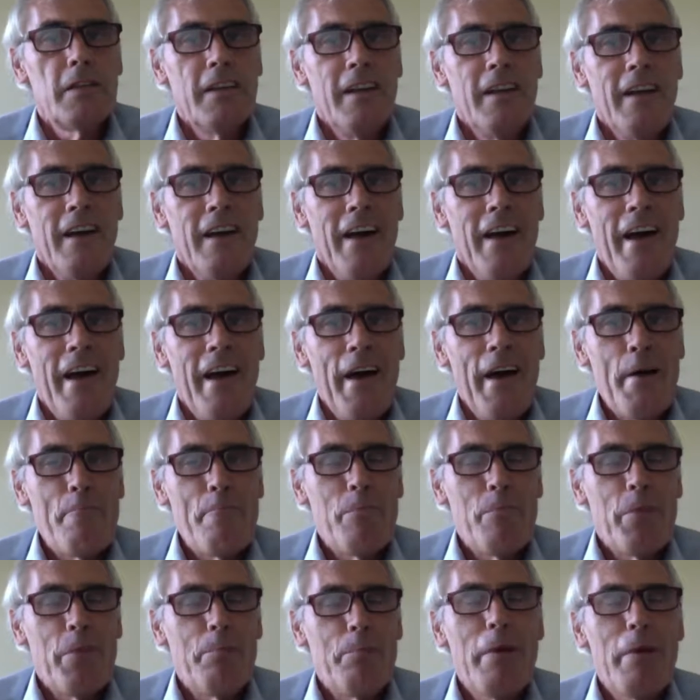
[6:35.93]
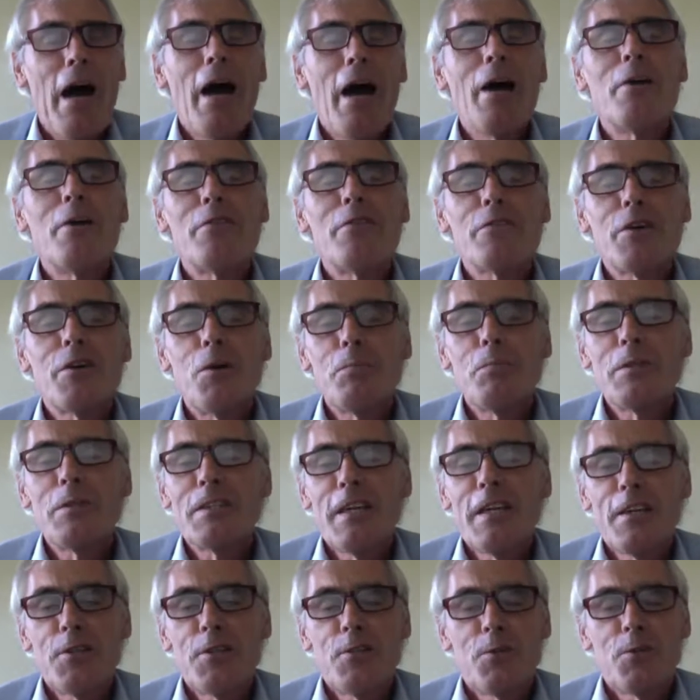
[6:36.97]
The power of
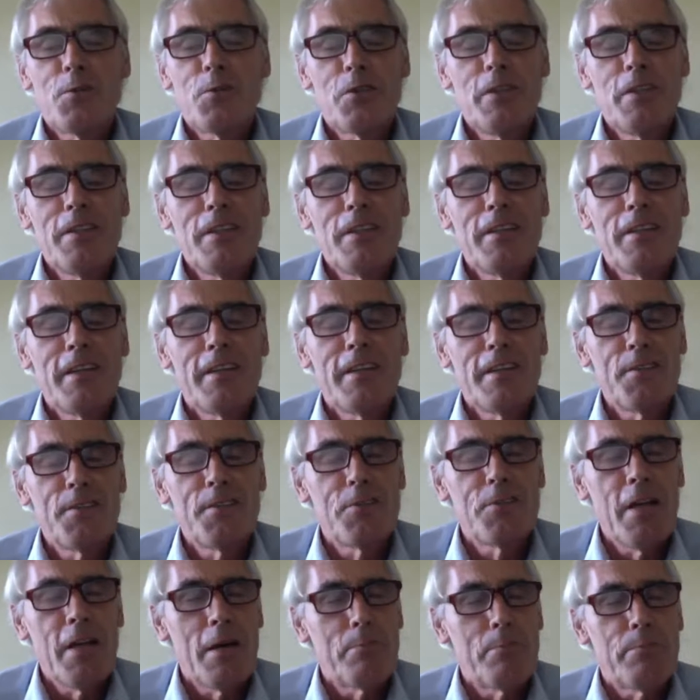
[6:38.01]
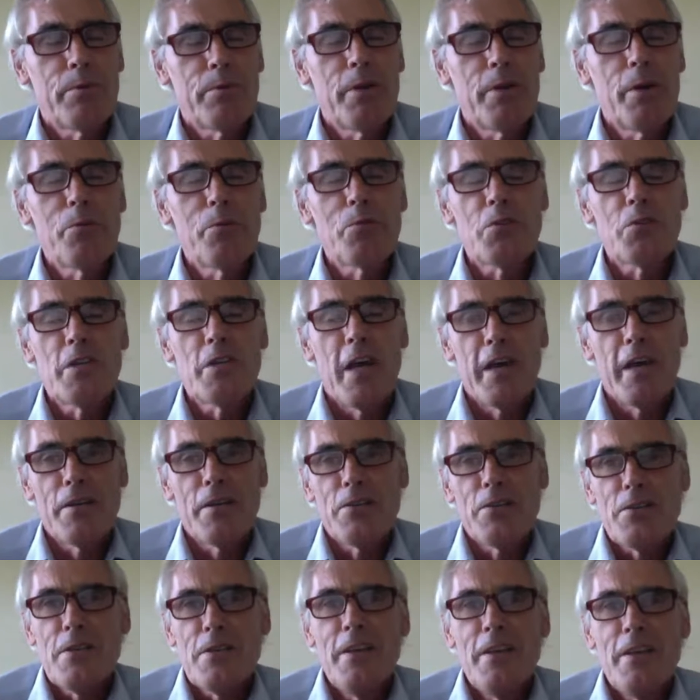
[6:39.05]
computational thinking is that process.
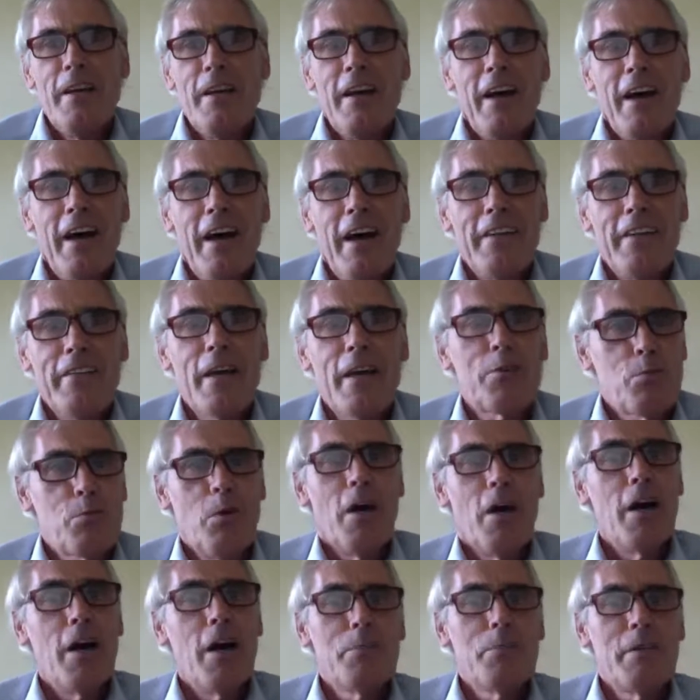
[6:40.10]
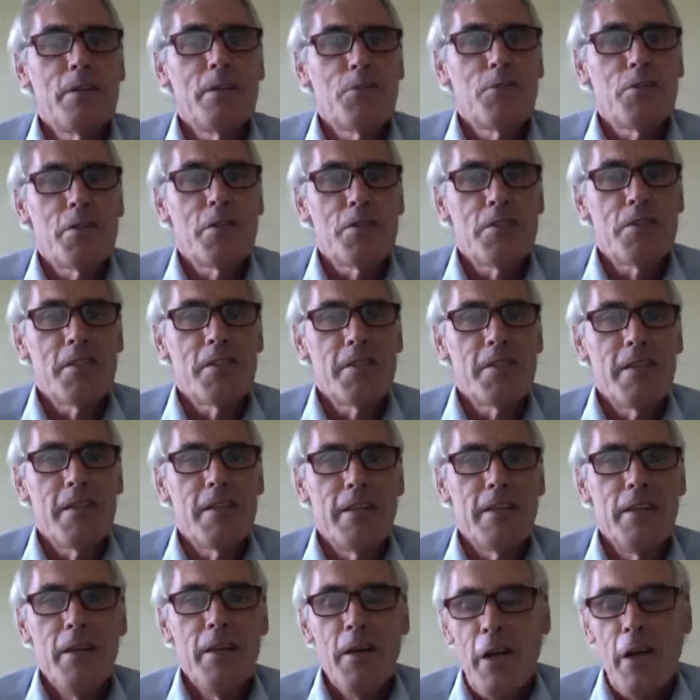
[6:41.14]
And that's what I'm interested in.
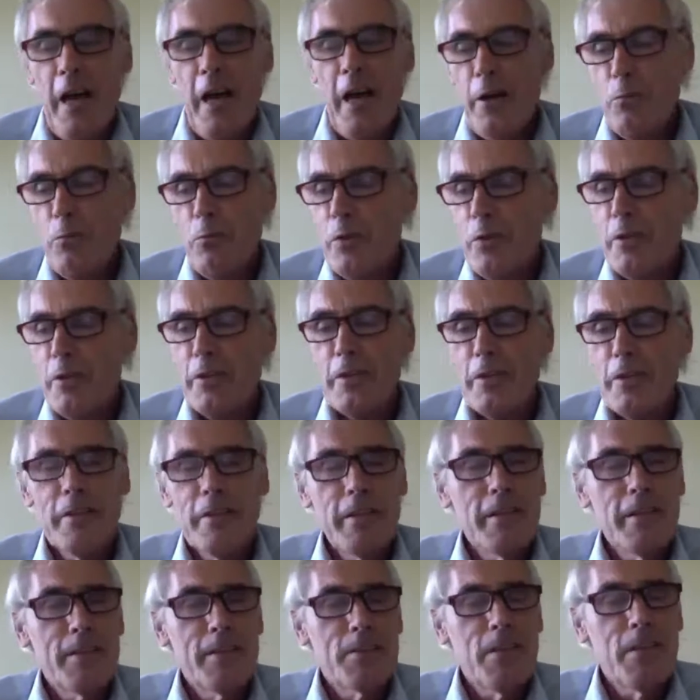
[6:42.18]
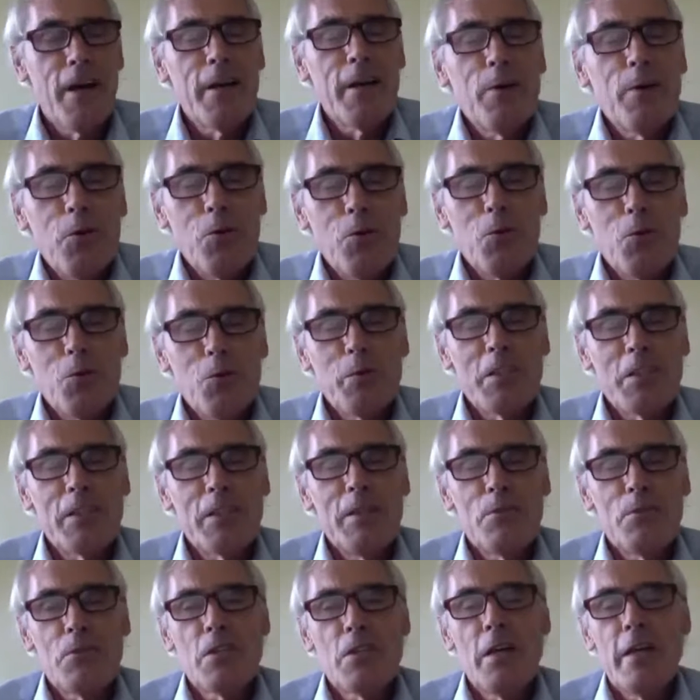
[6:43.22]
One of the things I always keep
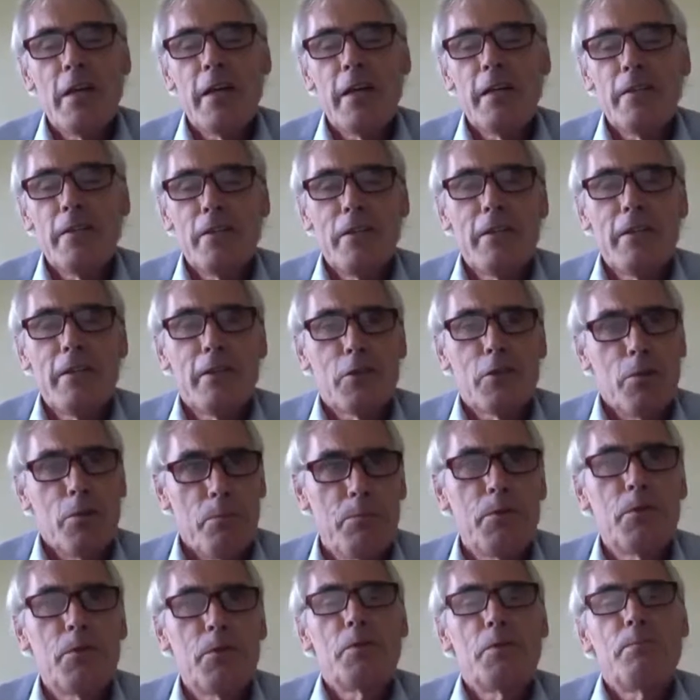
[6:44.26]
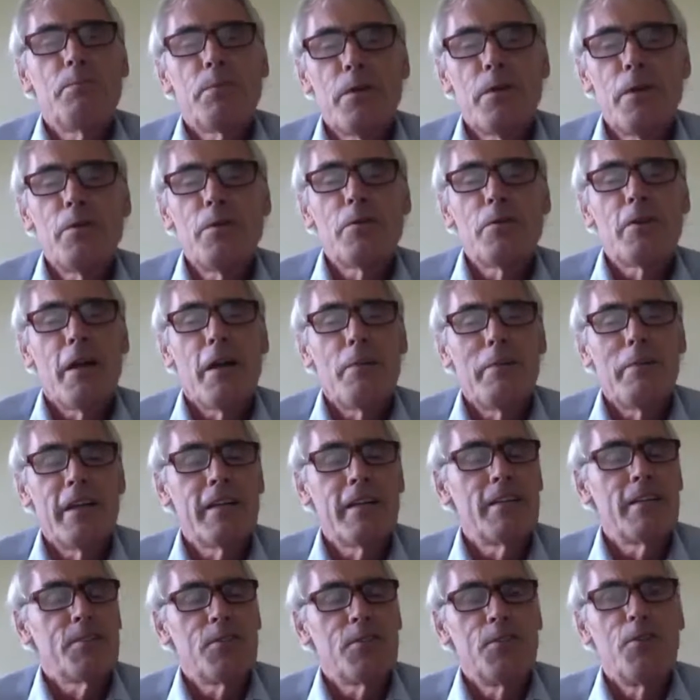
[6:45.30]
saying, that computer programming is
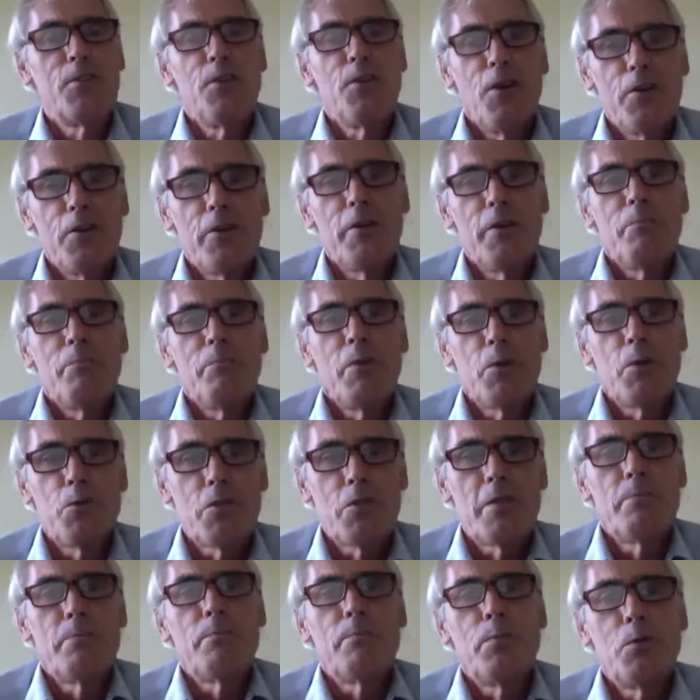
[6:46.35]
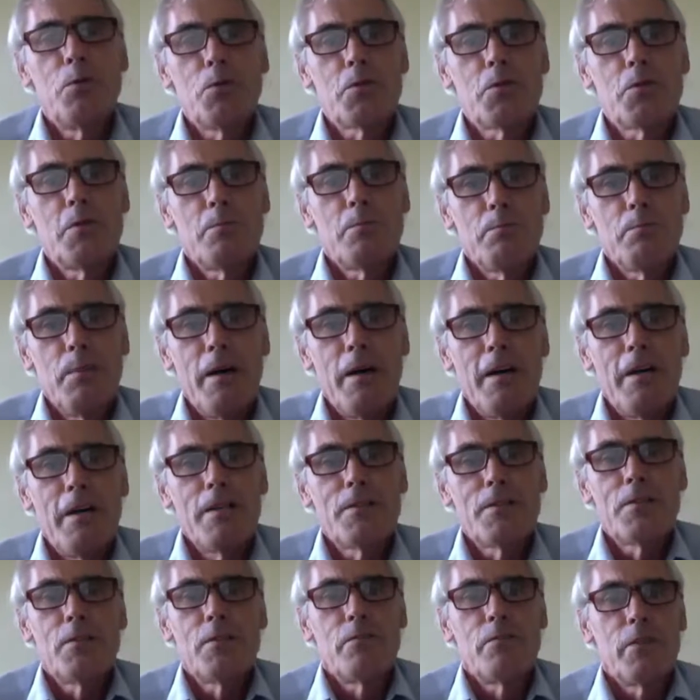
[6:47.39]
not the most important part
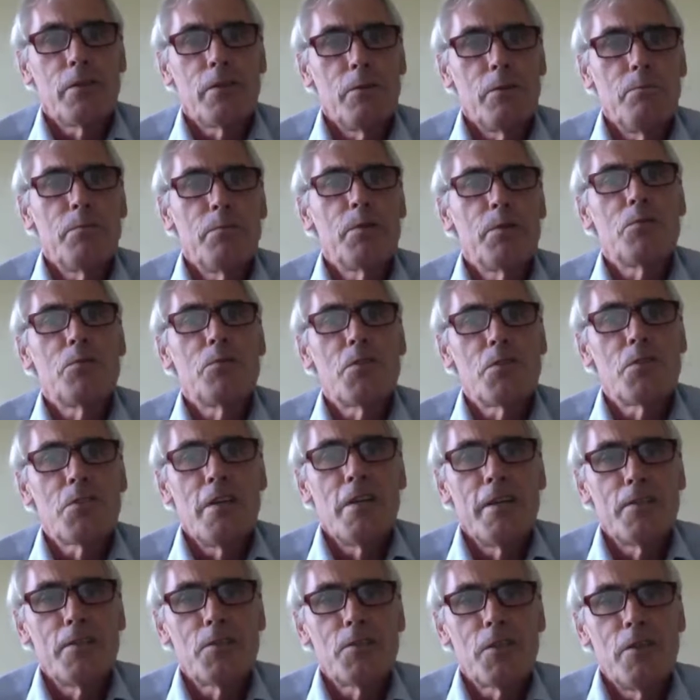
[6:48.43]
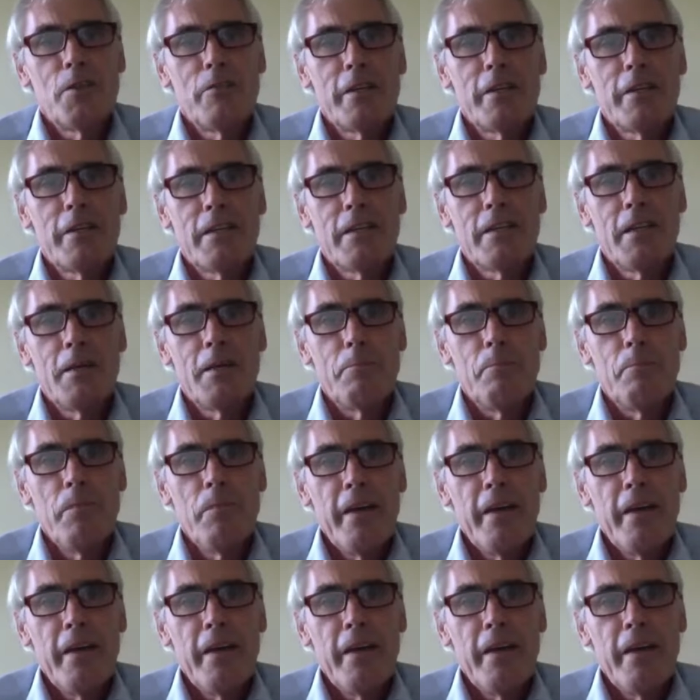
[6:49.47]
of the computer science curriculum.